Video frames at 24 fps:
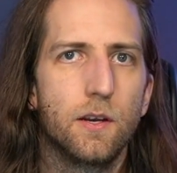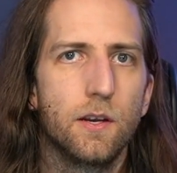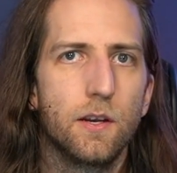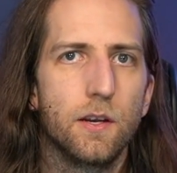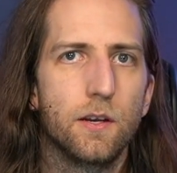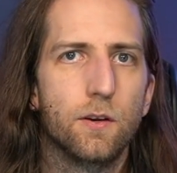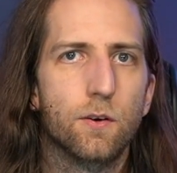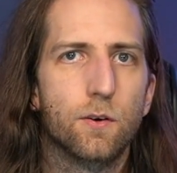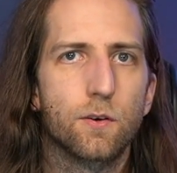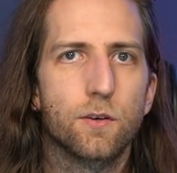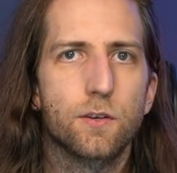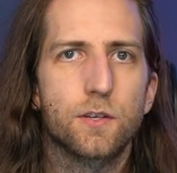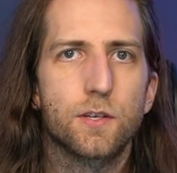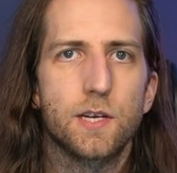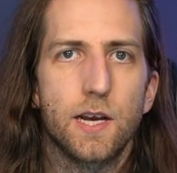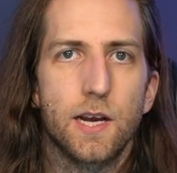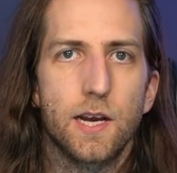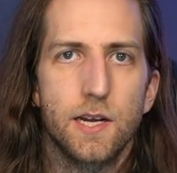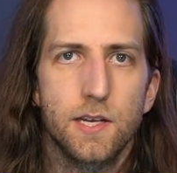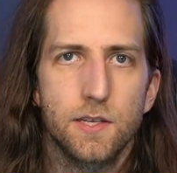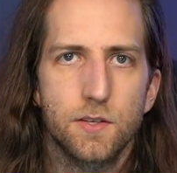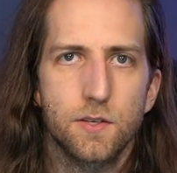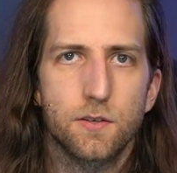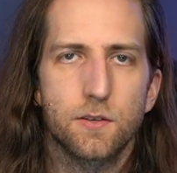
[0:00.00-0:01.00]
In order to
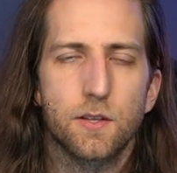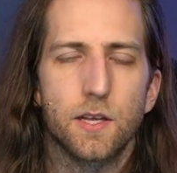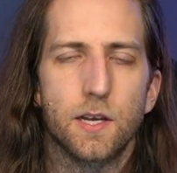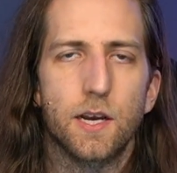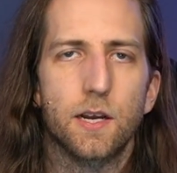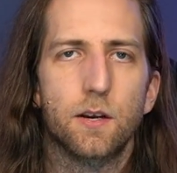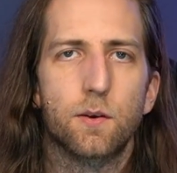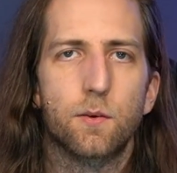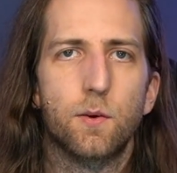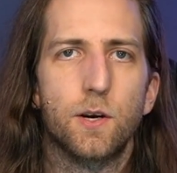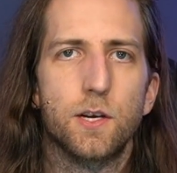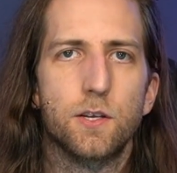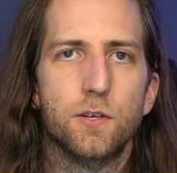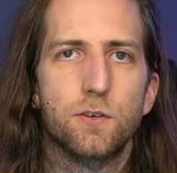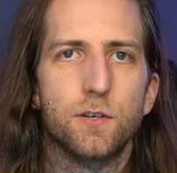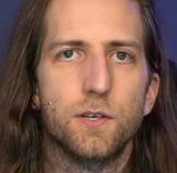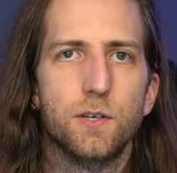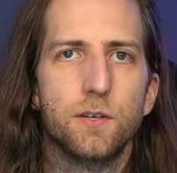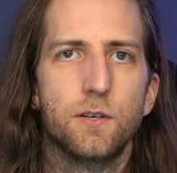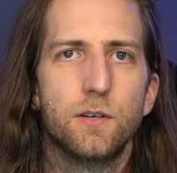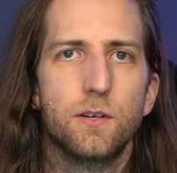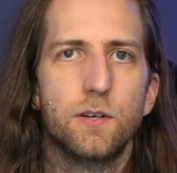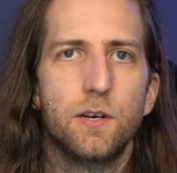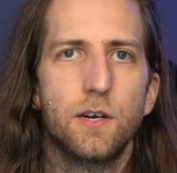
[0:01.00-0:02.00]
answer that
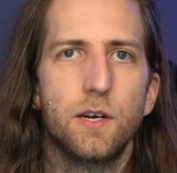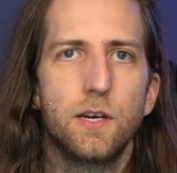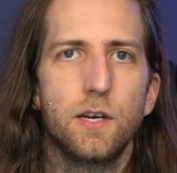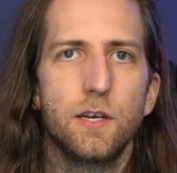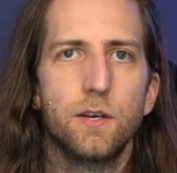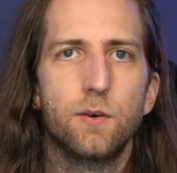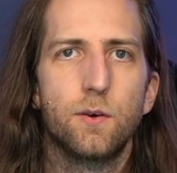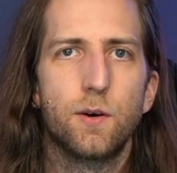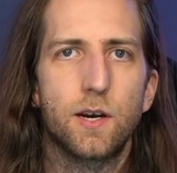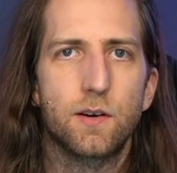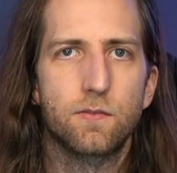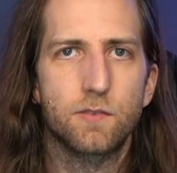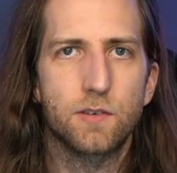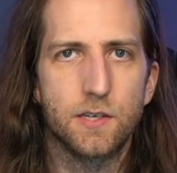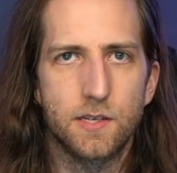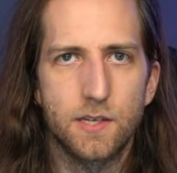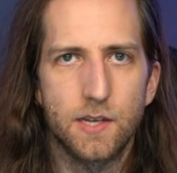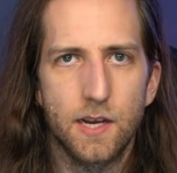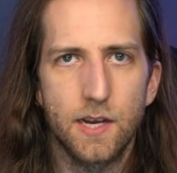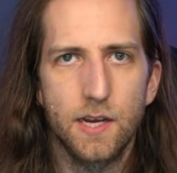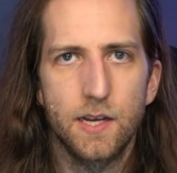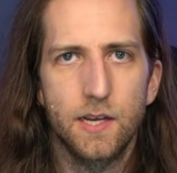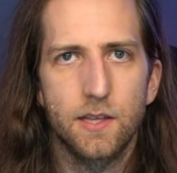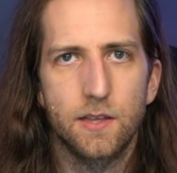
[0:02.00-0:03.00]
question, you have to
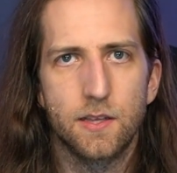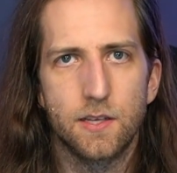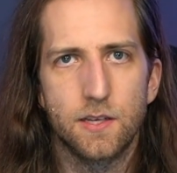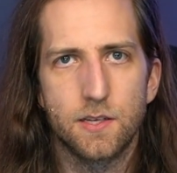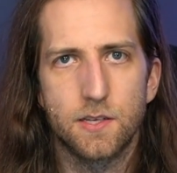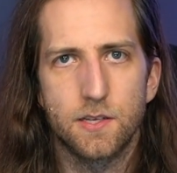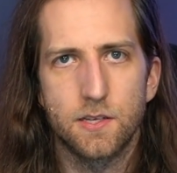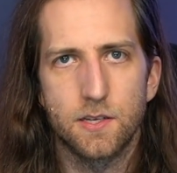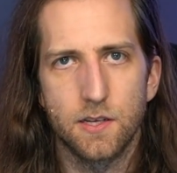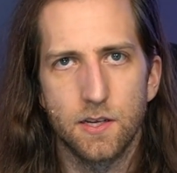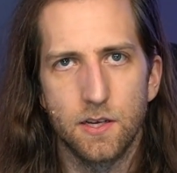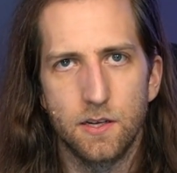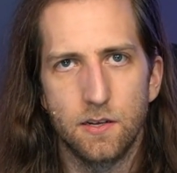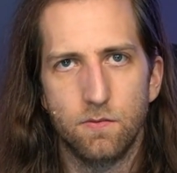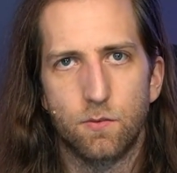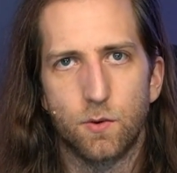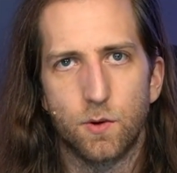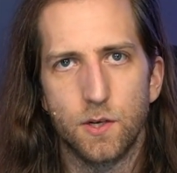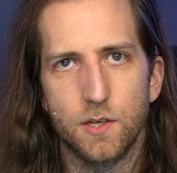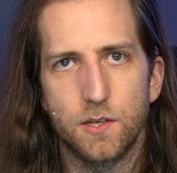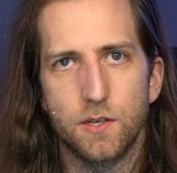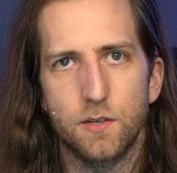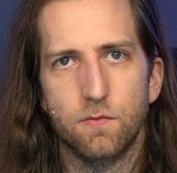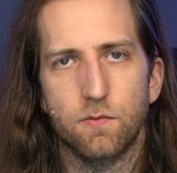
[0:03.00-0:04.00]
take this
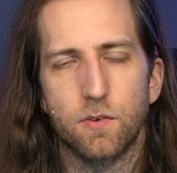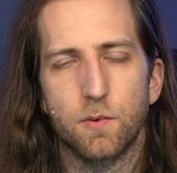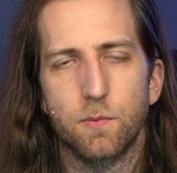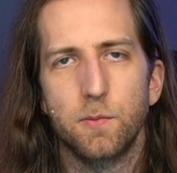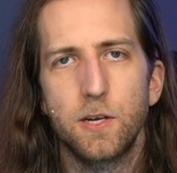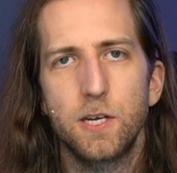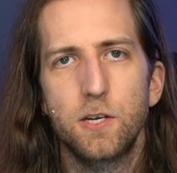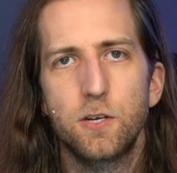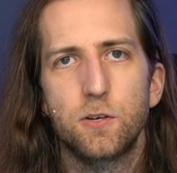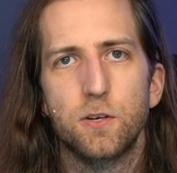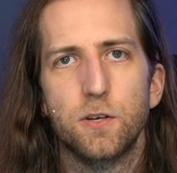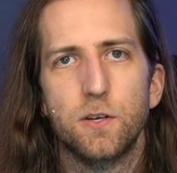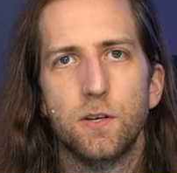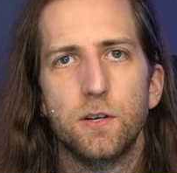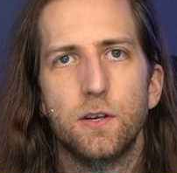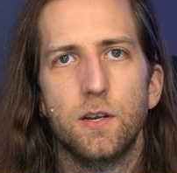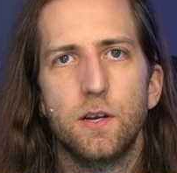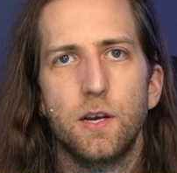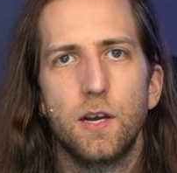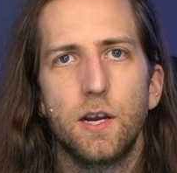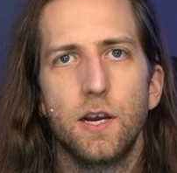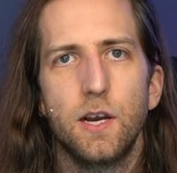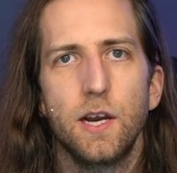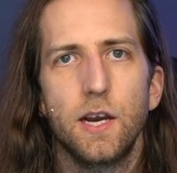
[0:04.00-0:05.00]
invoice information
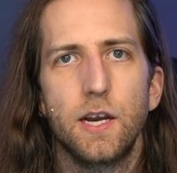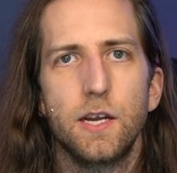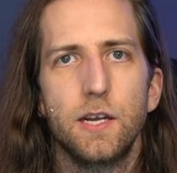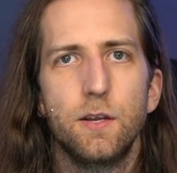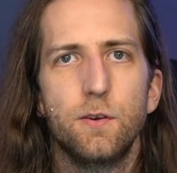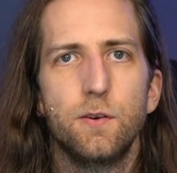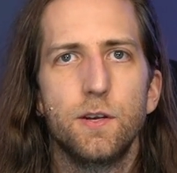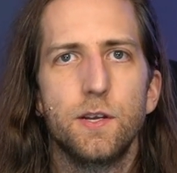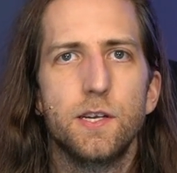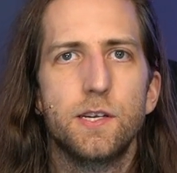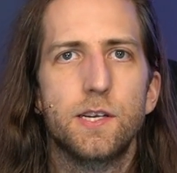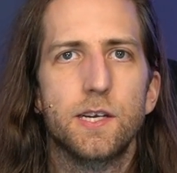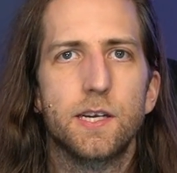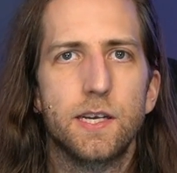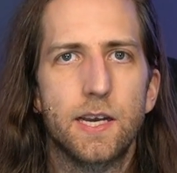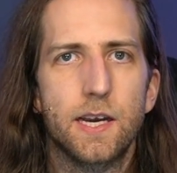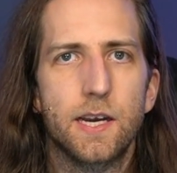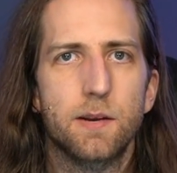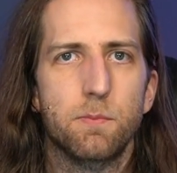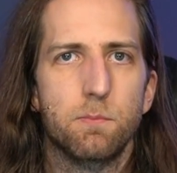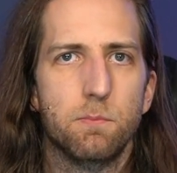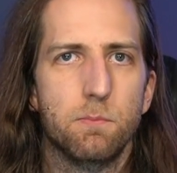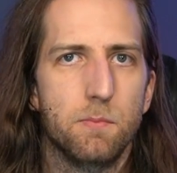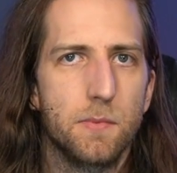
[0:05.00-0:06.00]
and you need to
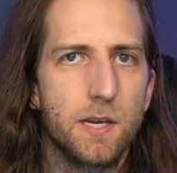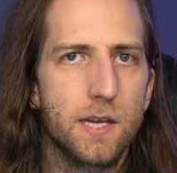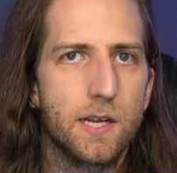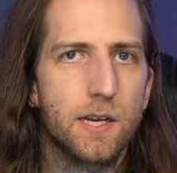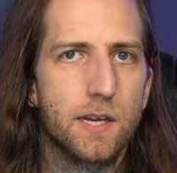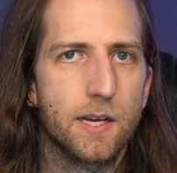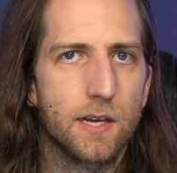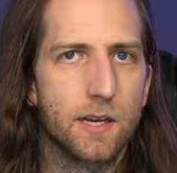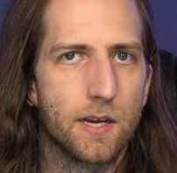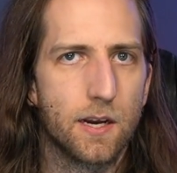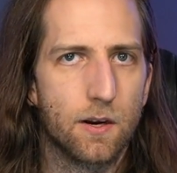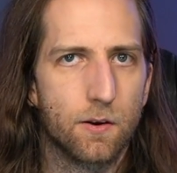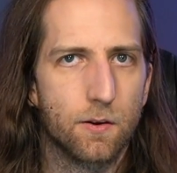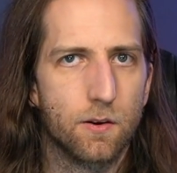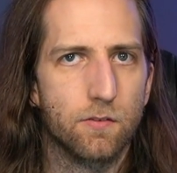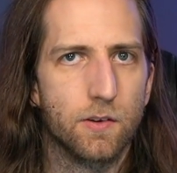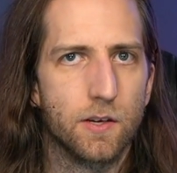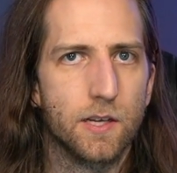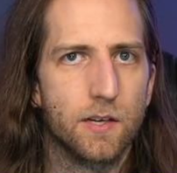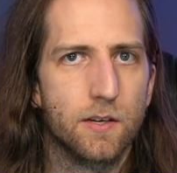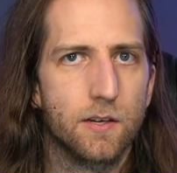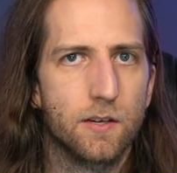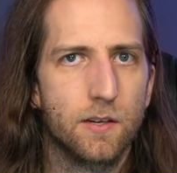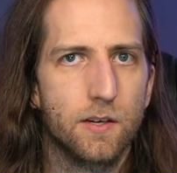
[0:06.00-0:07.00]
get meaning out of
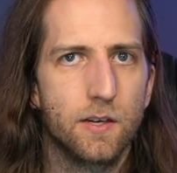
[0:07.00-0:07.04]
it.